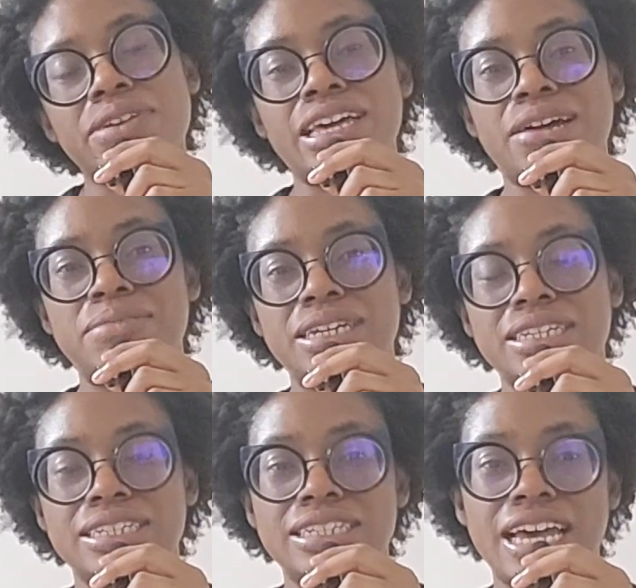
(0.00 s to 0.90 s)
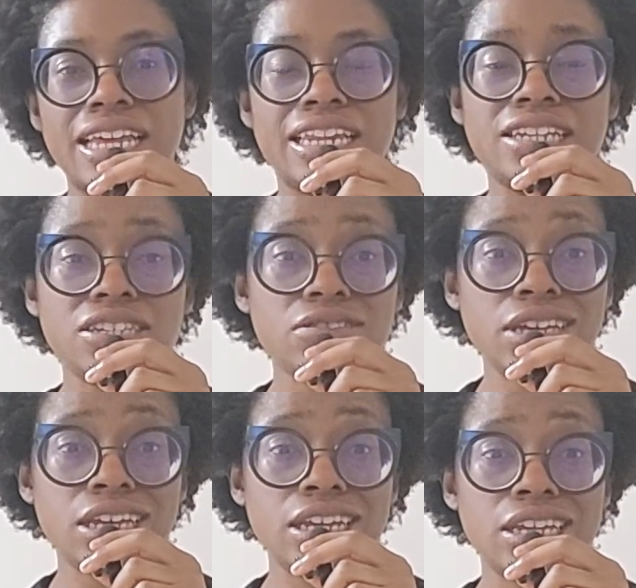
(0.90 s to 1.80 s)
with that being said, let's go
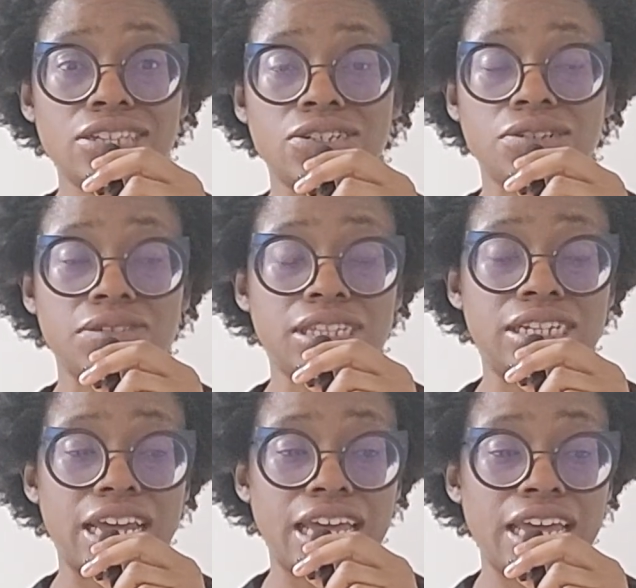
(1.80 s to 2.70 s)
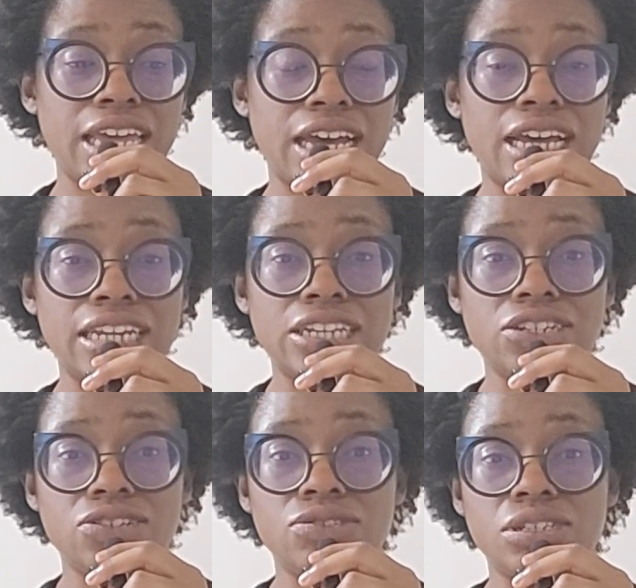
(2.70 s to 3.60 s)
ahead and get started with the day. I need
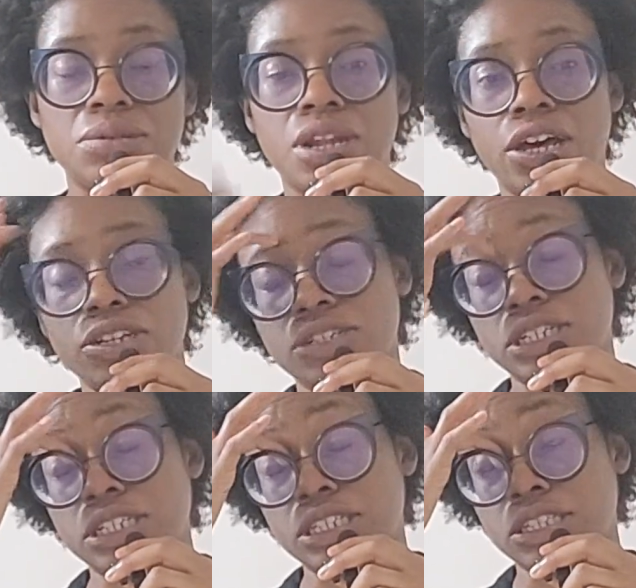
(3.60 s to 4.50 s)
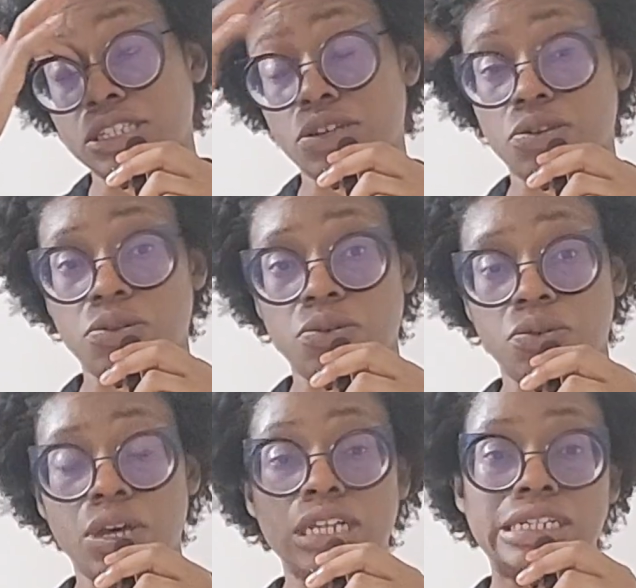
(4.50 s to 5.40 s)
to do some laundry,
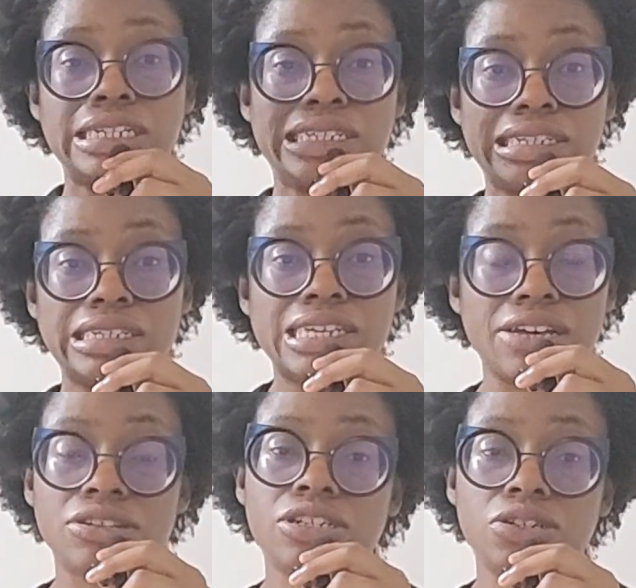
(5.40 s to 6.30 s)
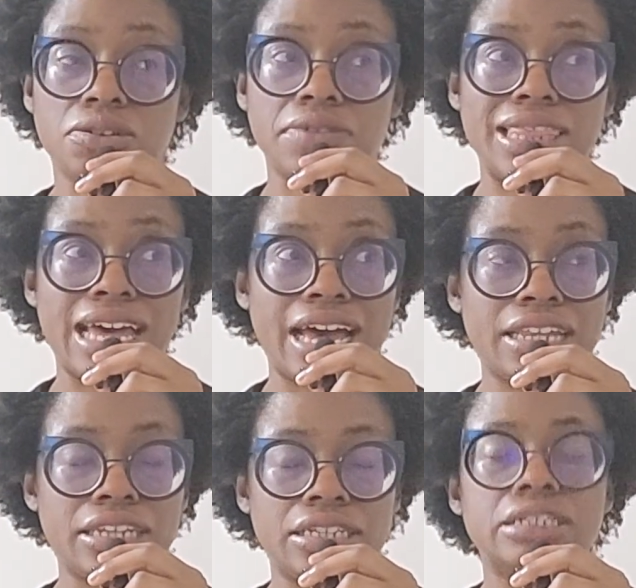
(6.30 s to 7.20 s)
so I'm gonna start with that.
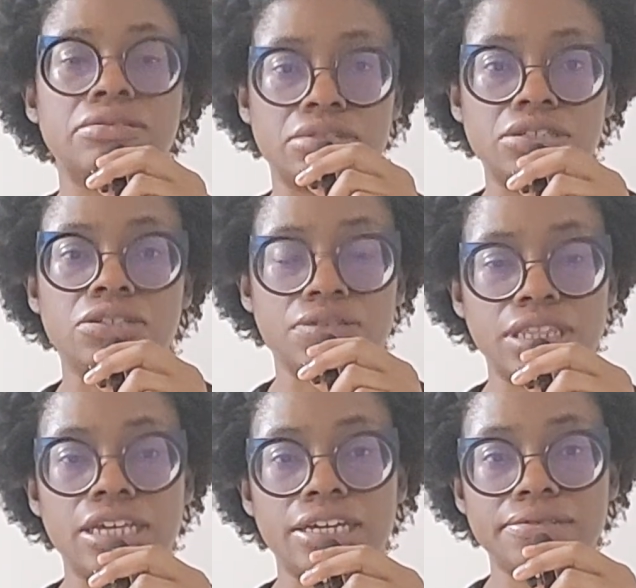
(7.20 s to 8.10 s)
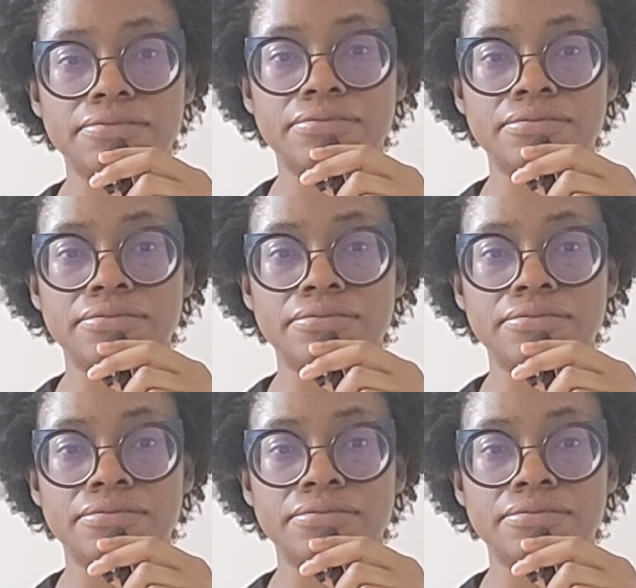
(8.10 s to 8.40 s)
I'm gonna start with that.